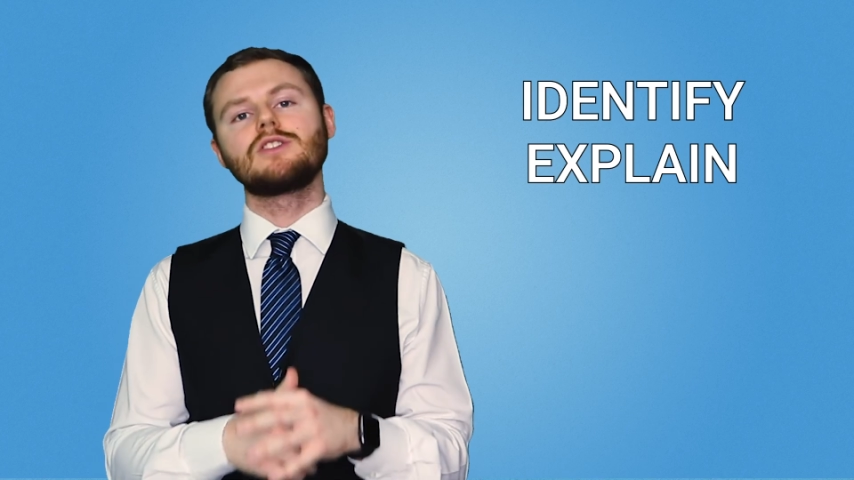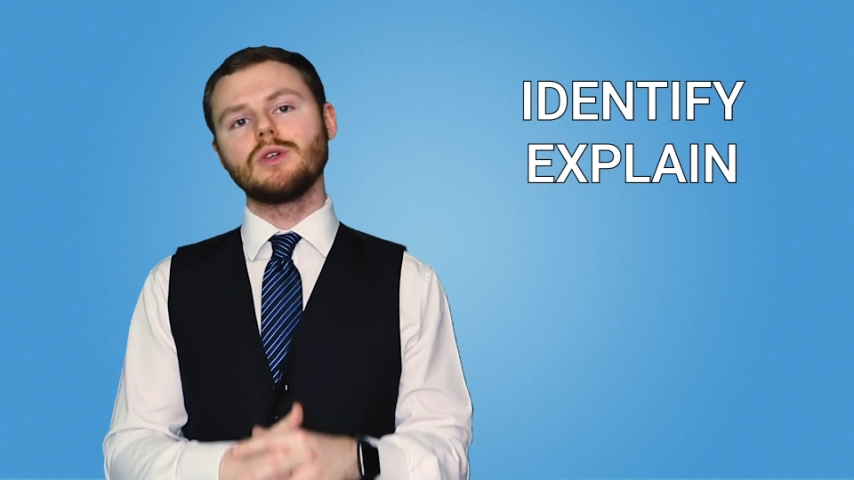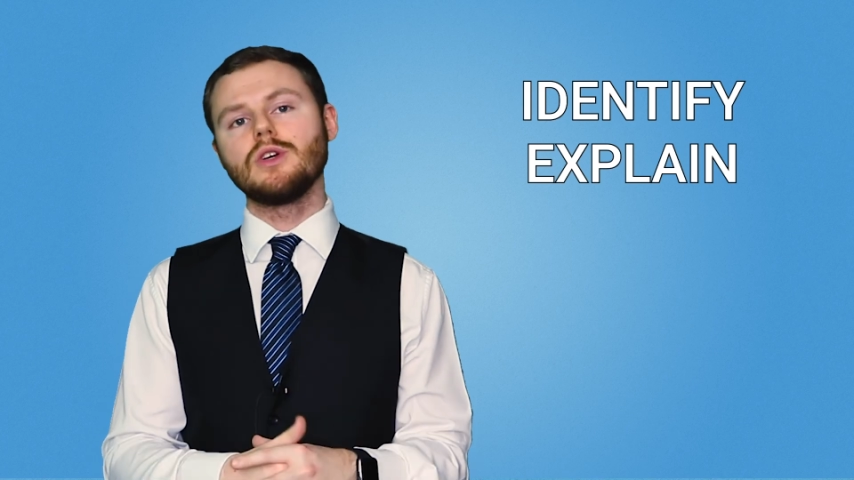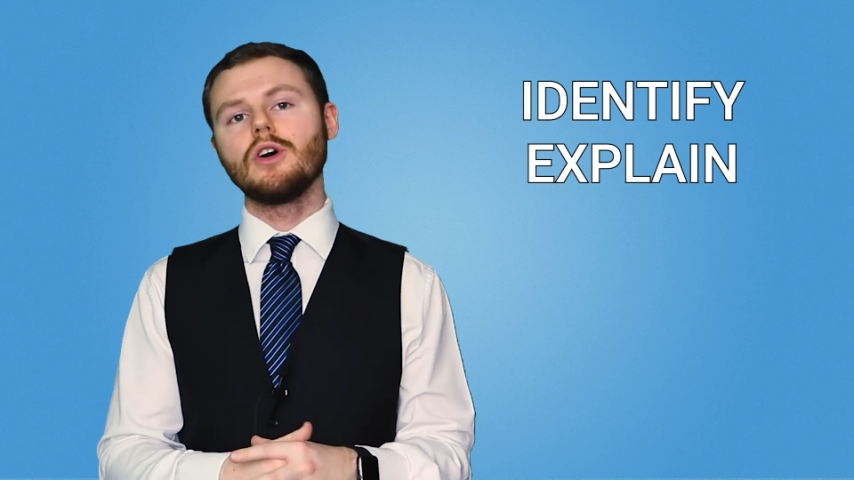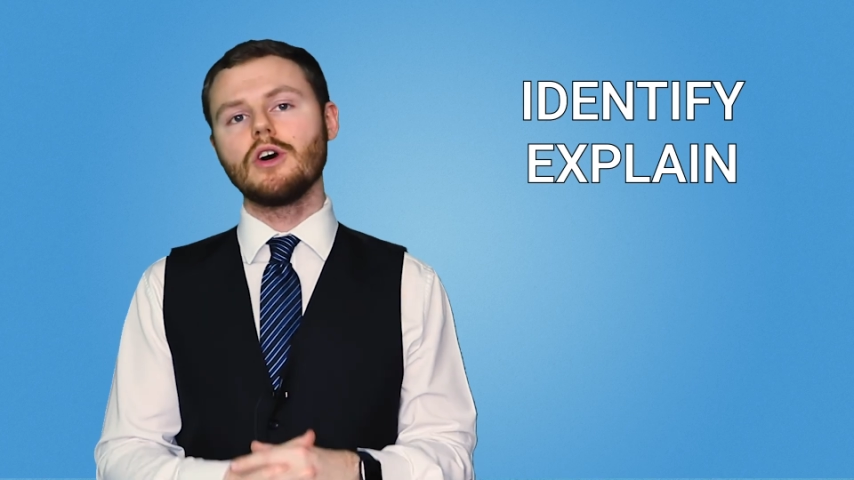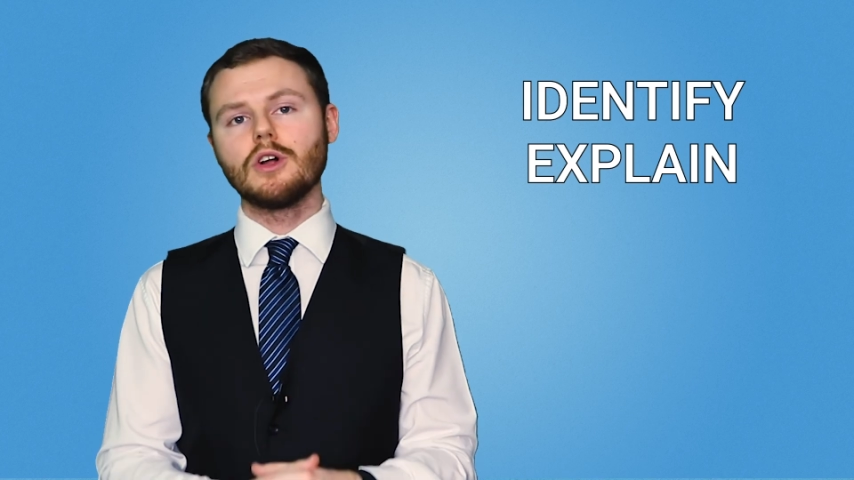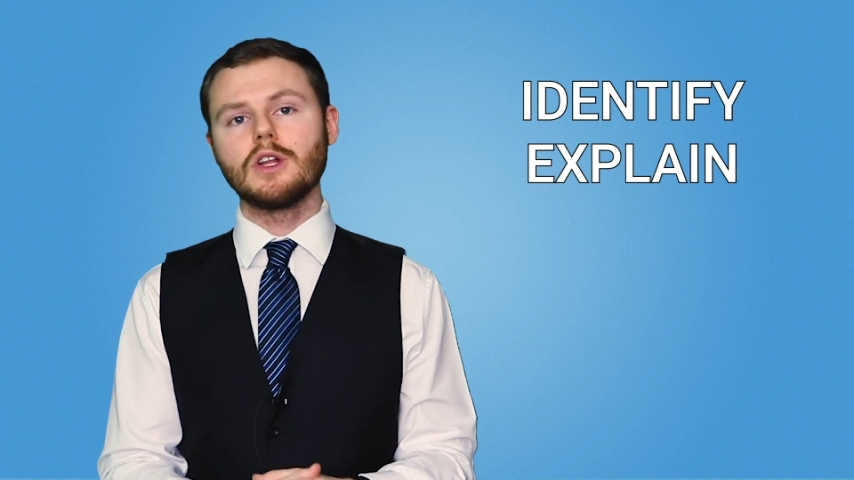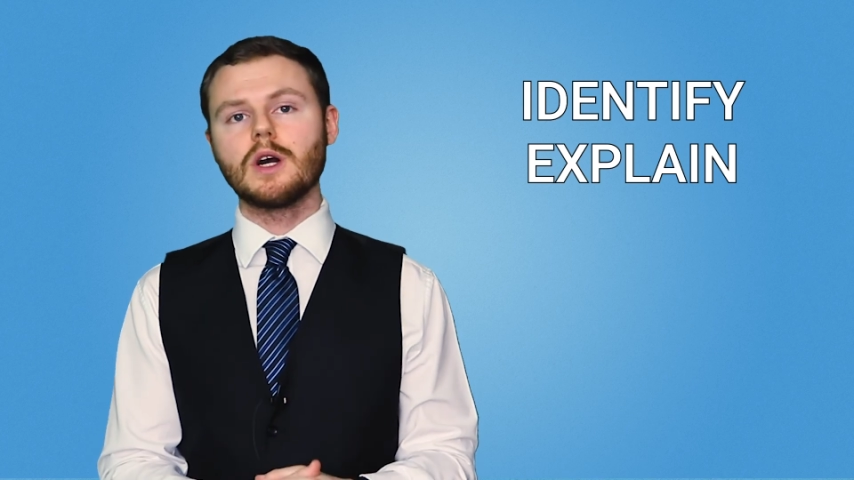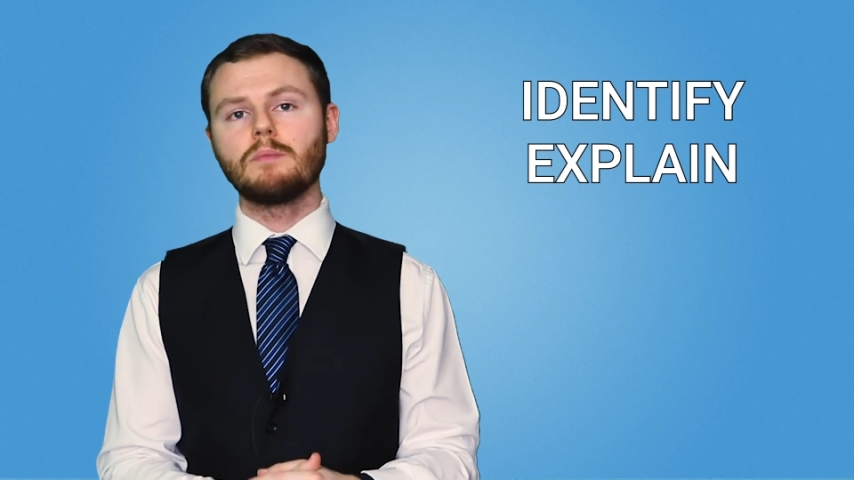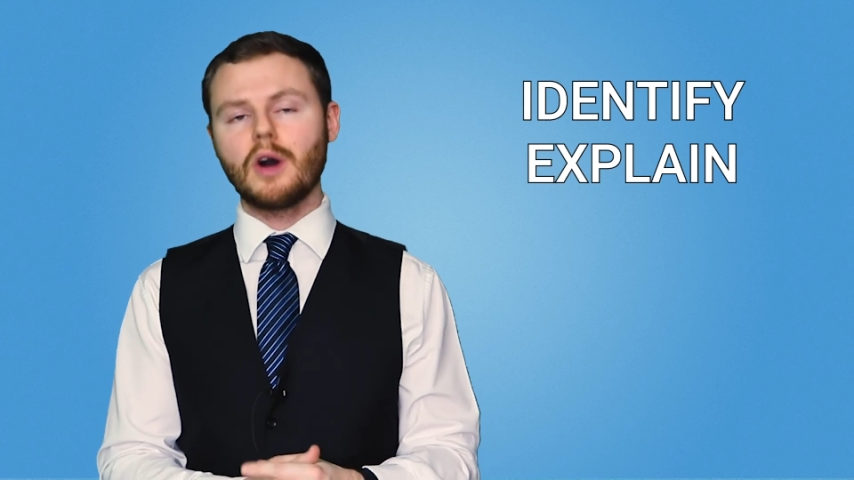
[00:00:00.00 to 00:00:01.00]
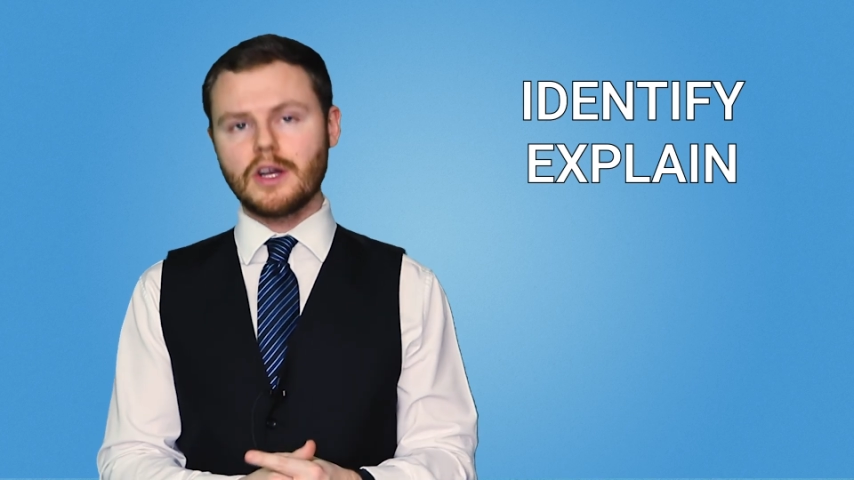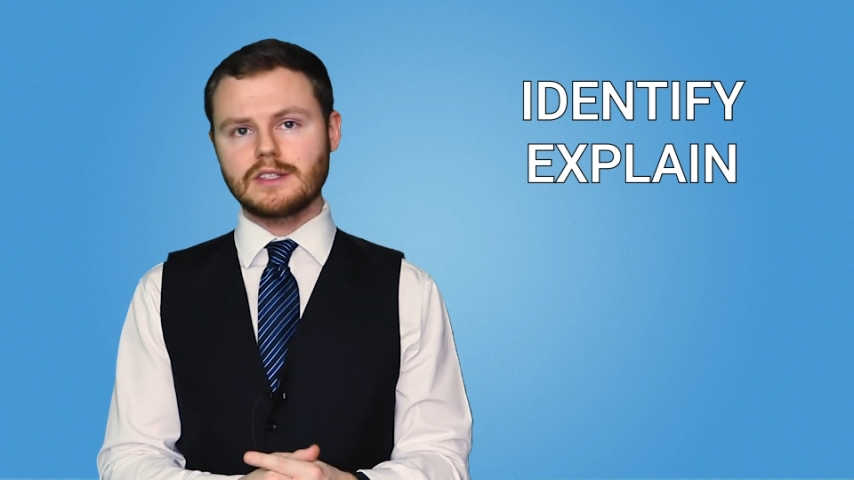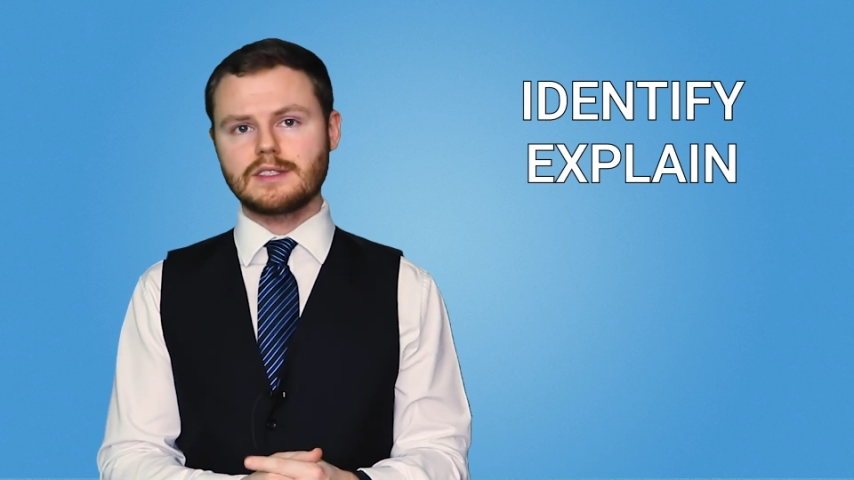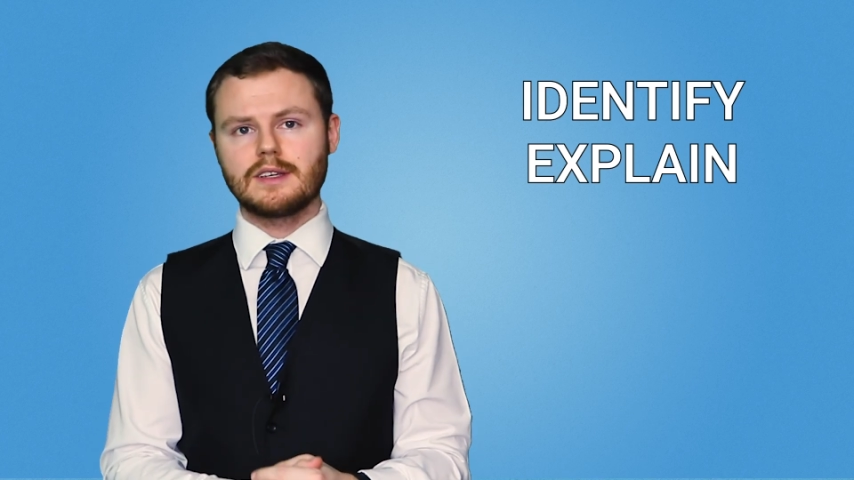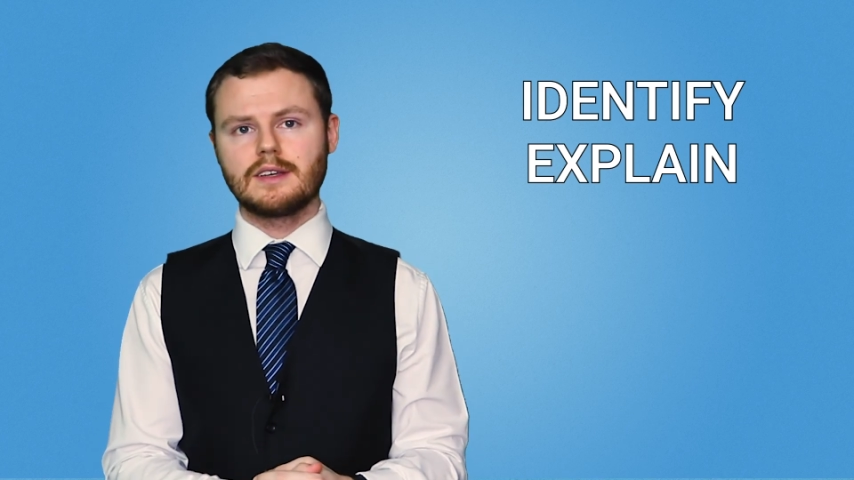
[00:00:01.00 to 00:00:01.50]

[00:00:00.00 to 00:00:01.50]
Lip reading: to your earlier point.